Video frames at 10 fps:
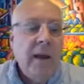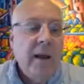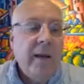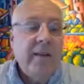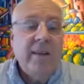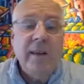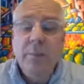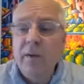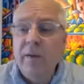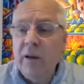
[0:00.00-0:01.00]
It's a
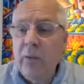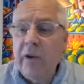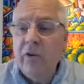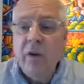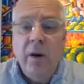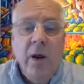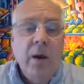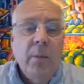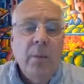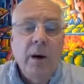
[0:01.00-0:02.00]
simple valuation,
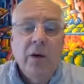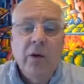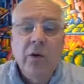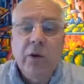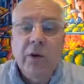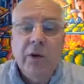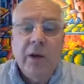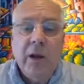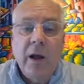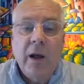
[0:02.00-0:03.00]
but you
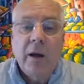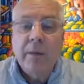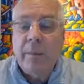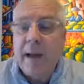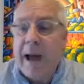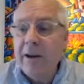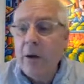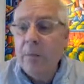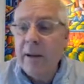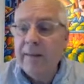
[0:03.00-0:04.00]
could add
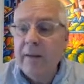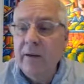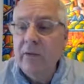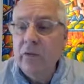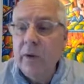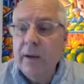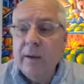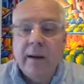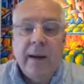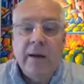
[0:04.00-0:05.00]
complexities to
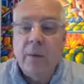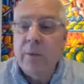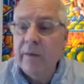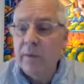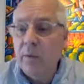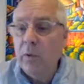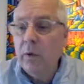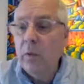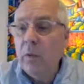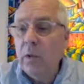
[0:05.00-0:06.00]
it, and the principle
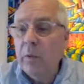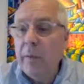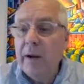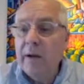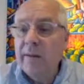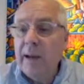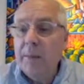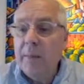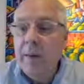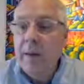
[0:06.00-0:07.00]
will remain the same.